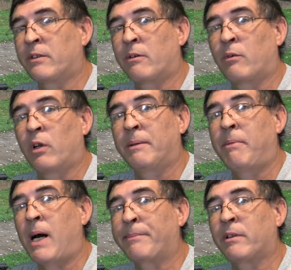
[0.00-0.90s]
They're really
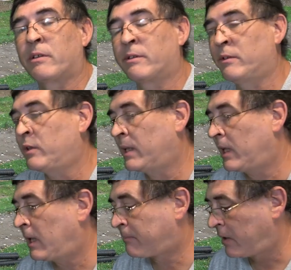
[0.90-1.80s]
popular. You can
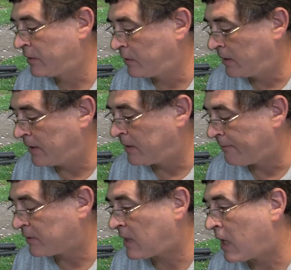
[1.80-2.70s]
get upgrades. You can get
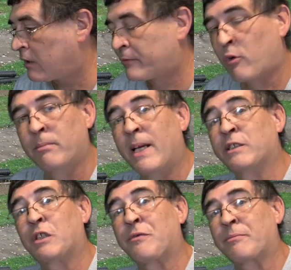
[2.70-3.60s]
different tires for them, not
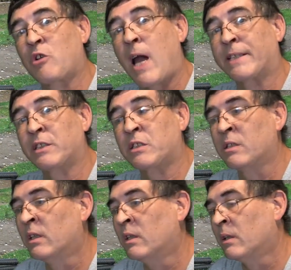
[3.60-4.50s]
just from Traxxas,
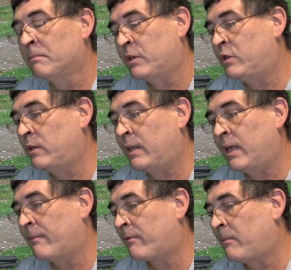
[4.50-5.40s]
but you can
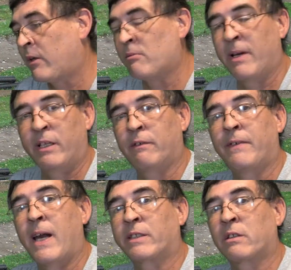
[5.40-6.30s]
get them from other
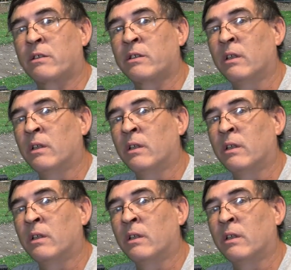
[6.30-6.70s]
manufacturers.